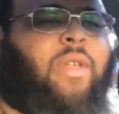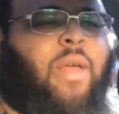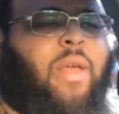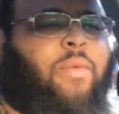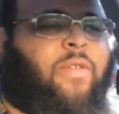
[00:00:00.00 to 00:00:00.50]

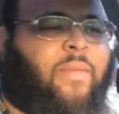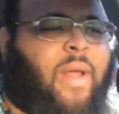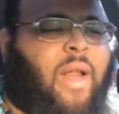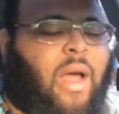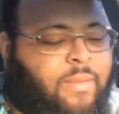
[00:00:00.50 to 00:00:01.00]
keep us from
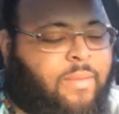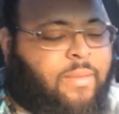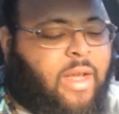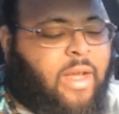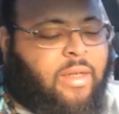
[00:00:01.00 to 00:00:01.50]
that hour of
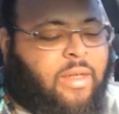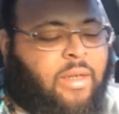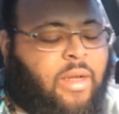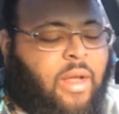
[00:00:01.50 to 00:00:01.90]
temptation.